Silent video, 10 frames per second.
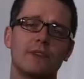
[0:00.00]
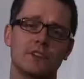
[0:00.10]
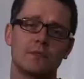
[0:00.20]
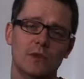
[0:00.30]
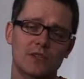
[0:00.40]

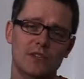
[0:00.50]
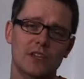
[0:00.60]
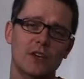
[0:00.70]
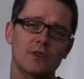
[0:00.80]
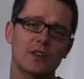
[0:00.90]
vision, which is the
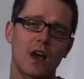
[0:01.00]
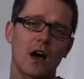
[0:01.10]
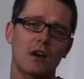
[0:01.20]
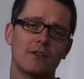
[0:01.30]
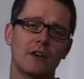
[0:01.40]
use
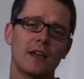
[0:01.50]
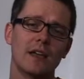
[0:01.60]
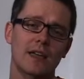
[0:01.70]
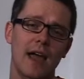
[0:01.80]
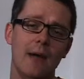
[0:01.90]
of
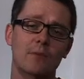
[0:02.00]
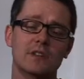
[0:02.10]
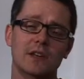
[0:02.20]
cameras